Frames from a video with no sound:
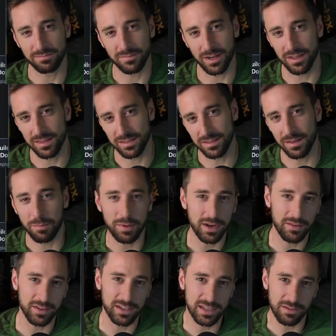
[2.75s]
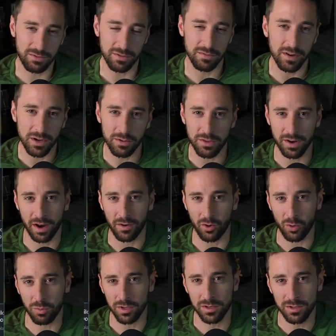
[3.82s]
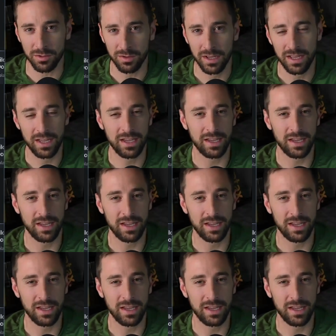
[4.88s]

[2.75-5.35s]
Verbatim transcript: All right, this is a bit of a different video than I normally do.